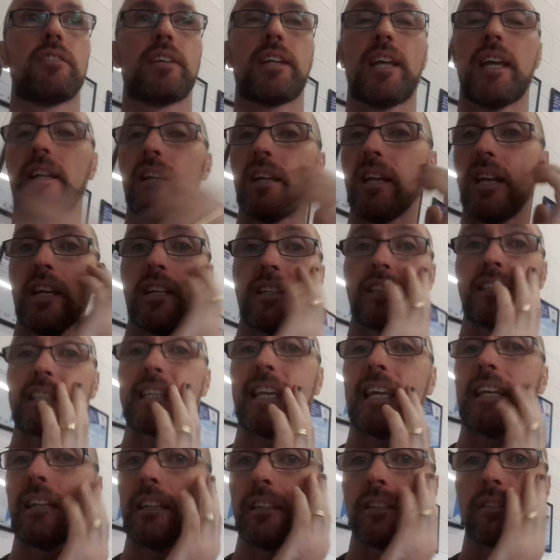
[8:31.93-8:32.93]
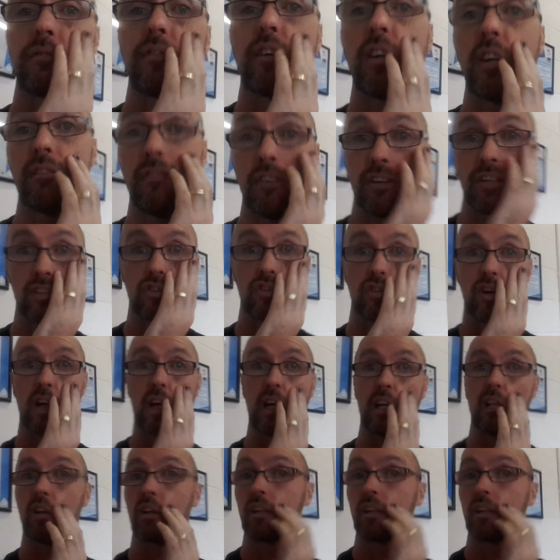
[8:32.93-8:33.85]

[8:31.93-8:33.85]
Okay, skin's very, very dry.